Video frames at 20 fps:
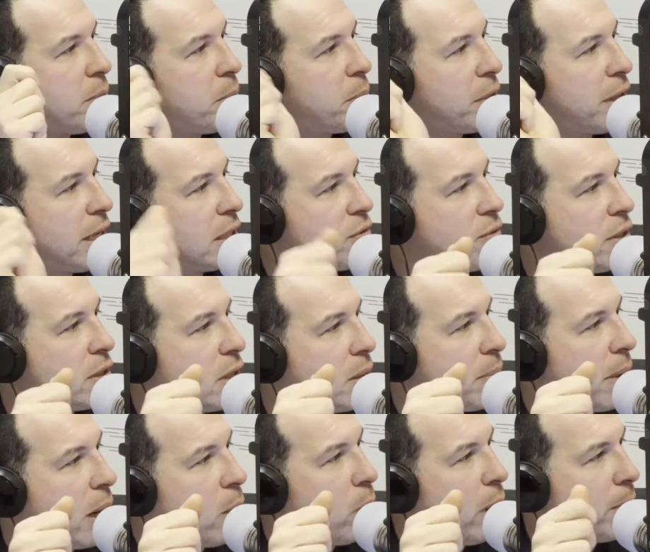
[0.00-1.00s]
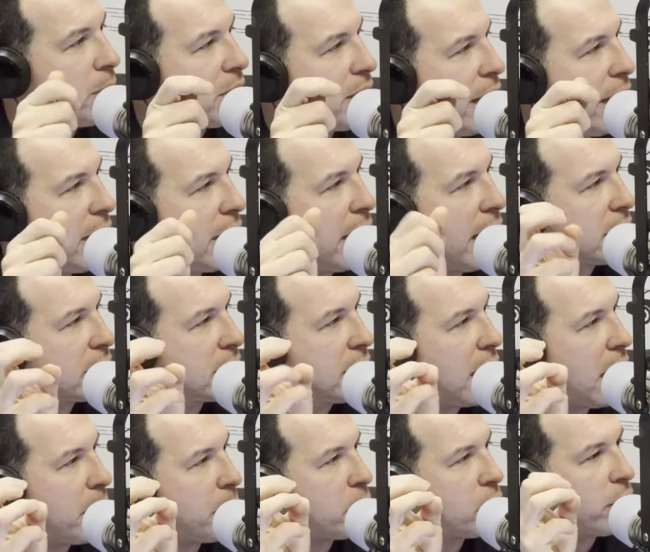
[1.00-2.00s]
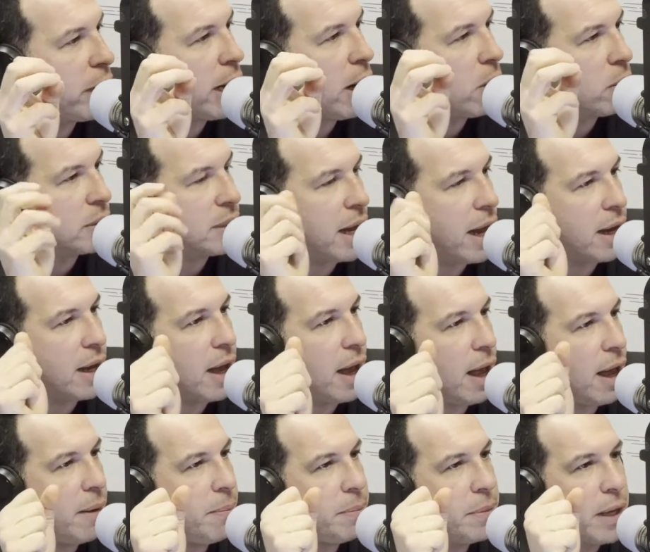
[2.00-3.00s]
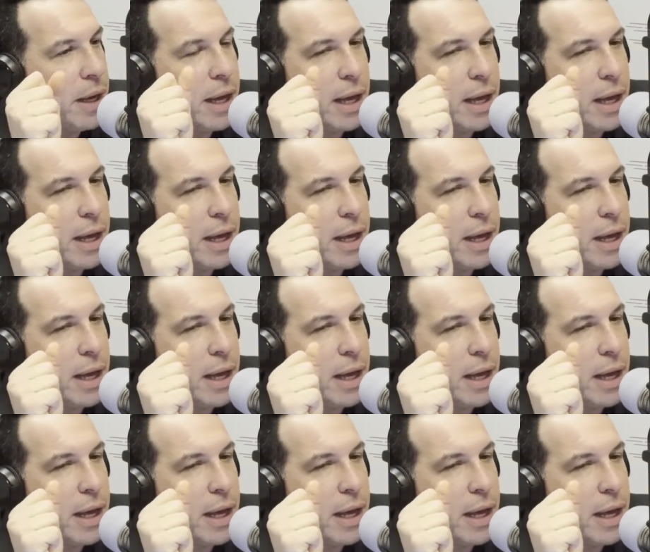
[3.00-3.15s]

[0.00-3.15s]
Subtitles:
please visit my website at tommarino.com.